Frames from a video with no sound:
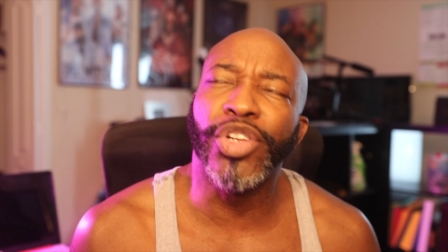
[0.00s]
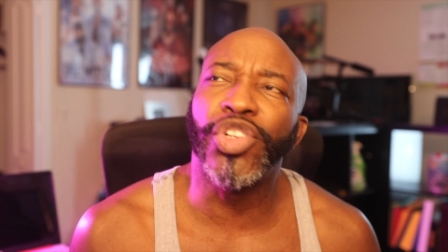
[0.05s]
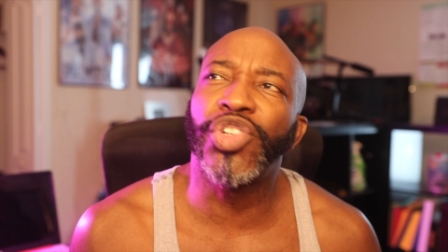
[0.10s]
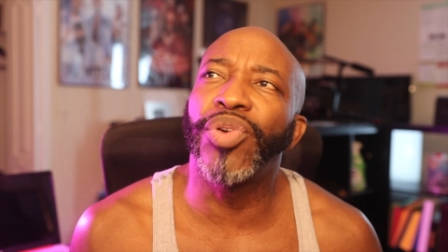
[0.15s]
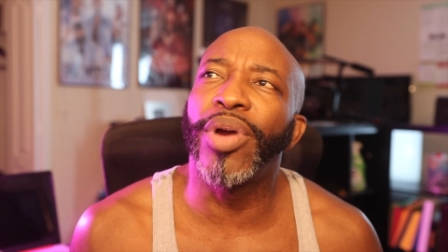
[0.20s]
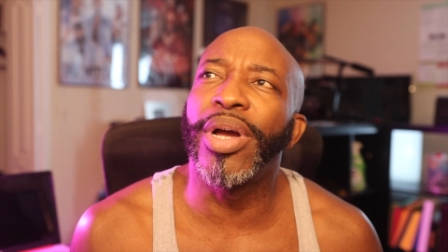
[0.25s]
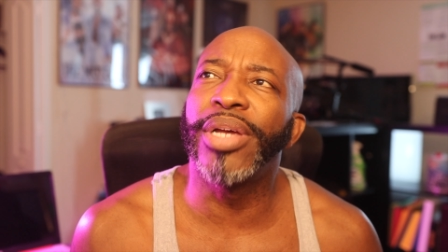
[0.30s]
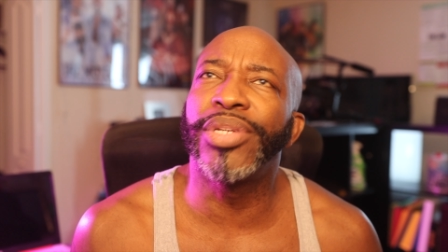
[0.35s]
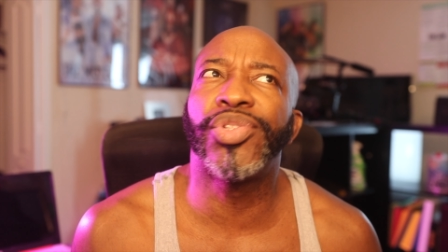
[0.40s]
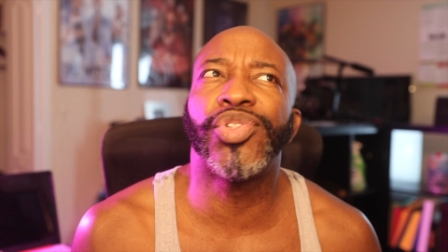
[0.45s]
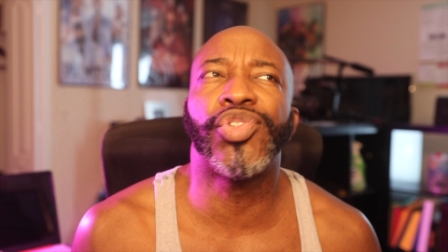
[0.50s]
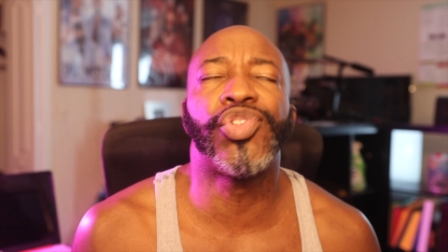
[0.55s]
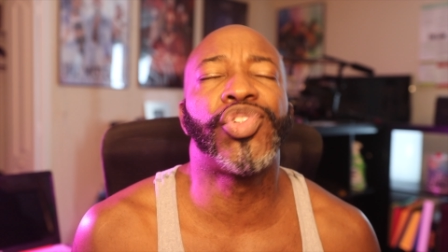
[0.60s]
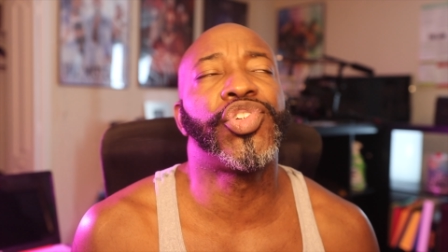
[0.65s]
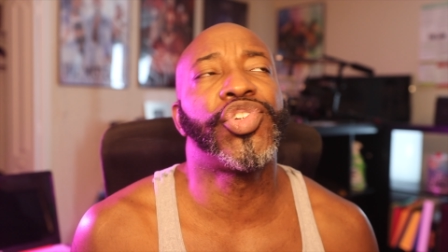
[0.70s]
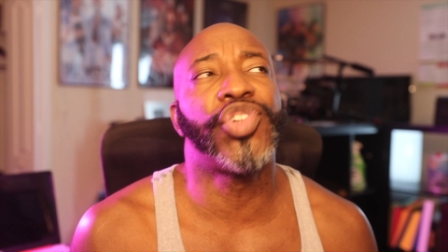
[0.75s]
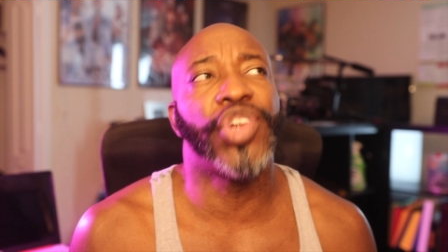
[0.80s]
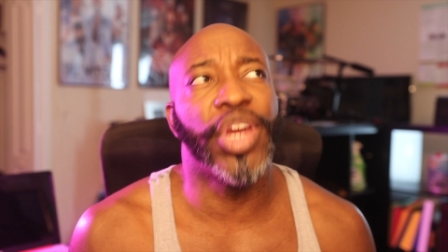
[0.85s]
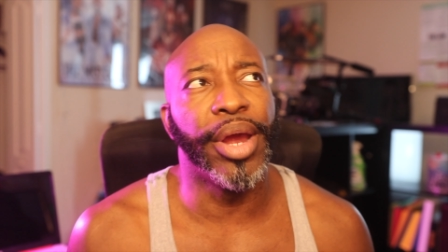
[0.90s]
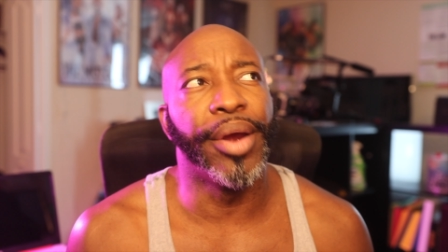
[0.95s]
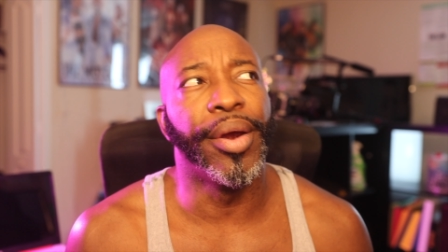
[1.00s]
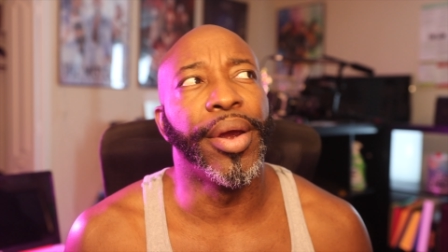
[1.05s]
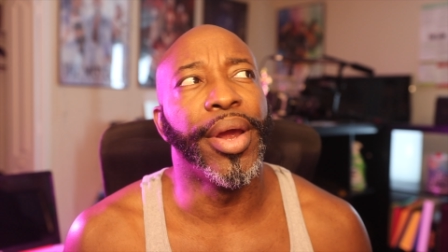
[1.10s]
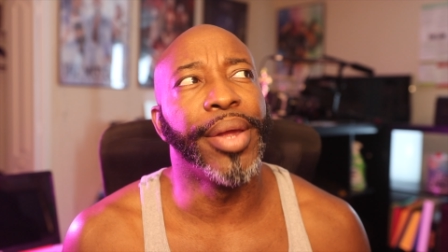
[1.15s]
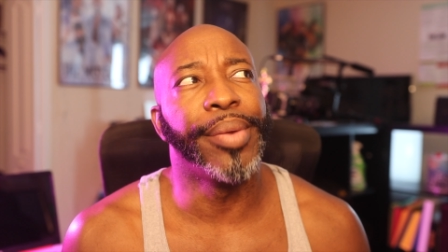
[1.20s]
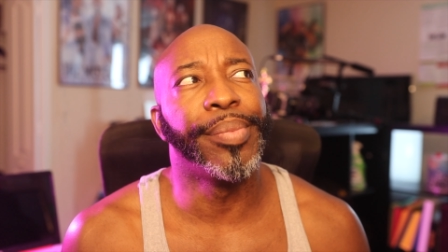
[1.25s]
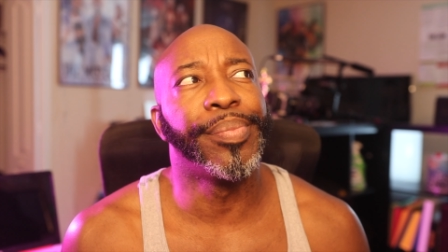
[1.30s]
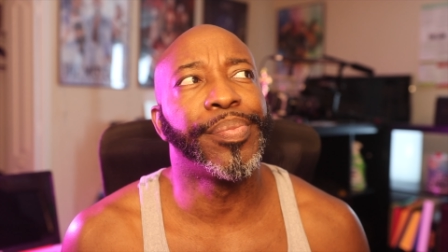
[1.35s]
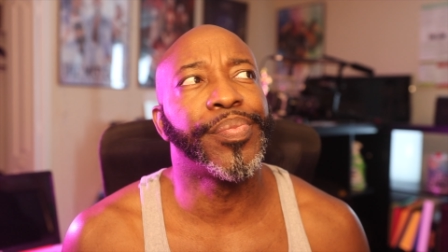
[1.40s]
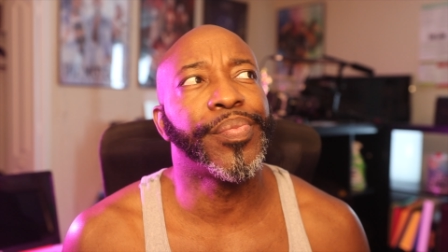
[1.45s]
trusts
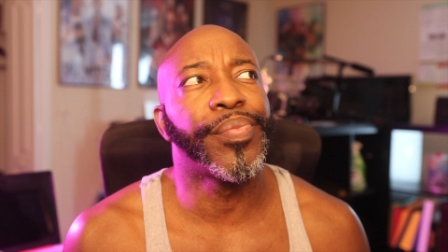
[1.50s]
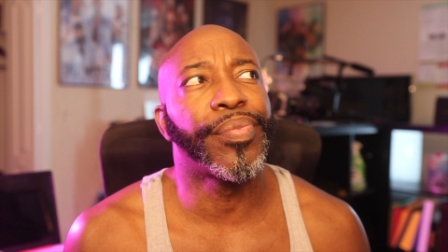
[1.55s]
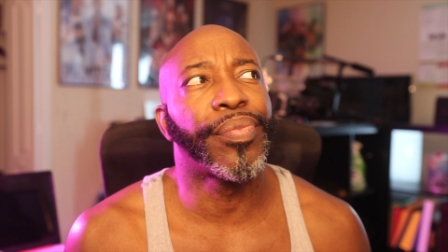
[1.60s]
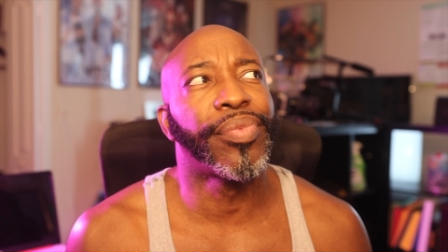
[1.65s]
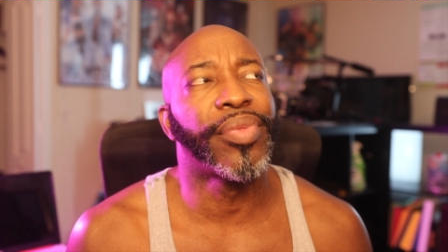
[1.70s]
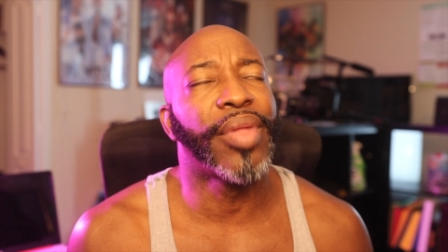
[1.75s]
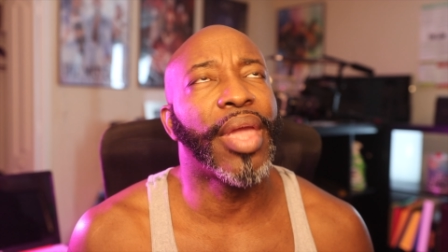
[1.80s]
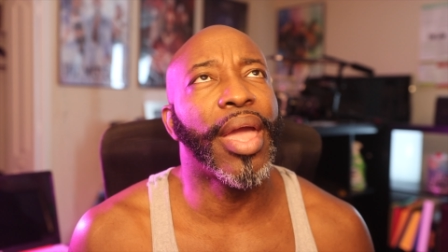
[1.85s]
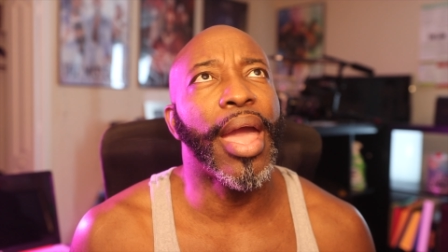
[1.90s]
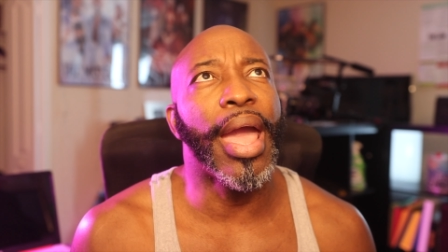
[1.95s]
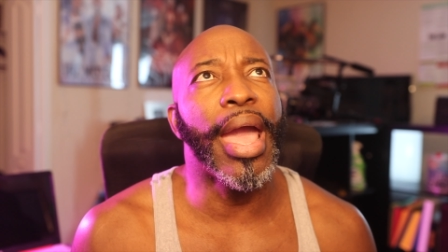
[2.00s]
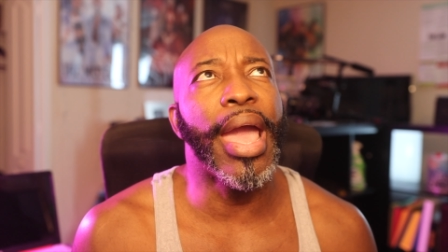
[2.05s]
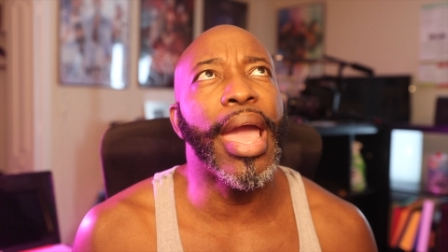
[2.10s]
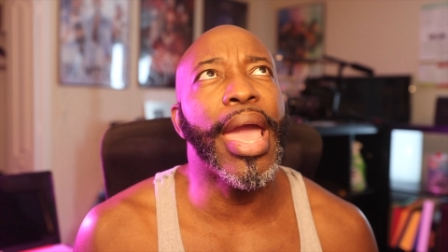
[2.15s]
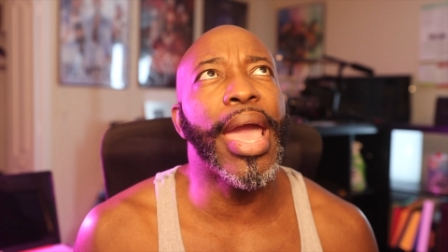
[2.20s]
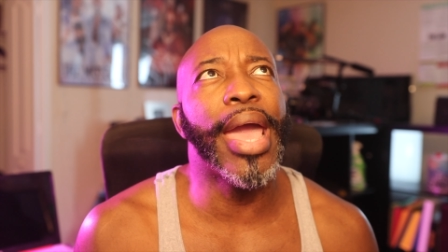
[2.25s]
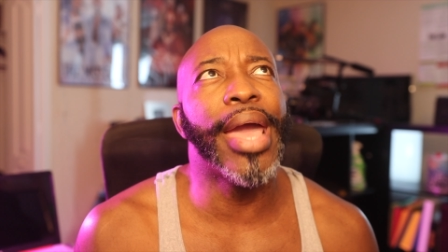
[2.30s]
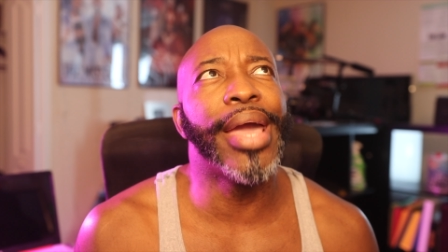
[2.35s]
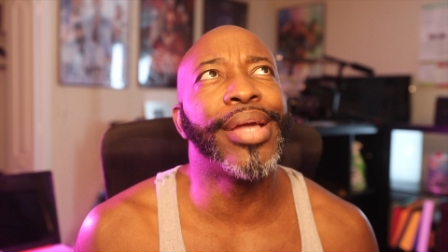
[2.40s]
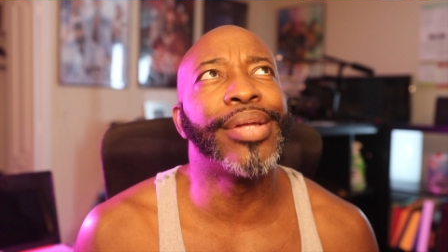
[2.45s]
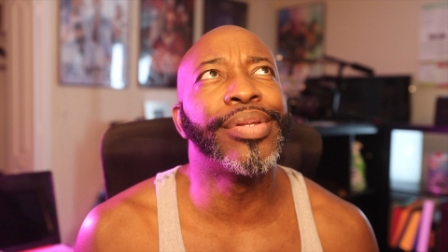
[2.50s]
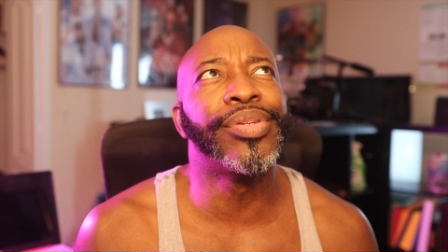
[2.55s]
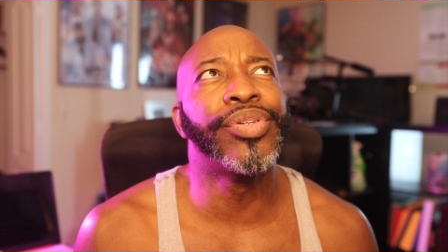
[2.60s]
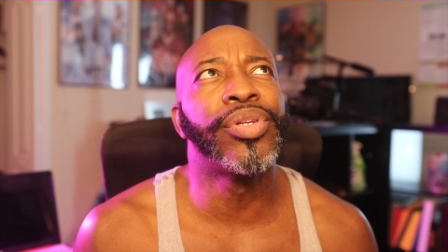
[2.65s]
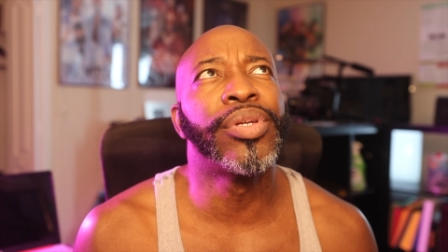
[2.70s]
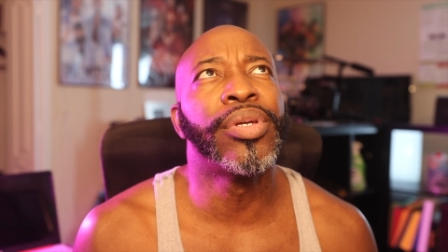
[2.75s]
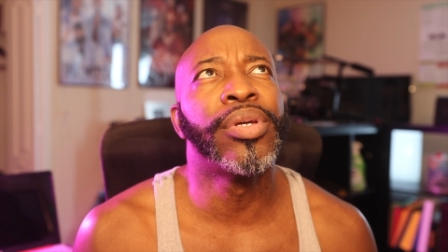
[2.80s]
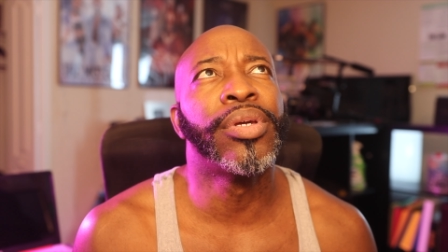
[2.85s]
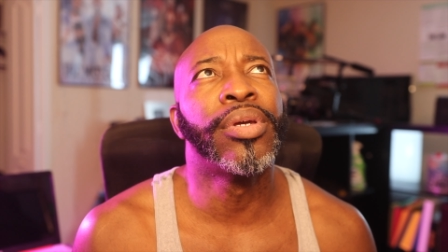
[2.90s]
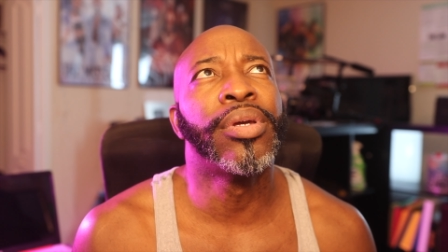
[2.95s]
Jared. And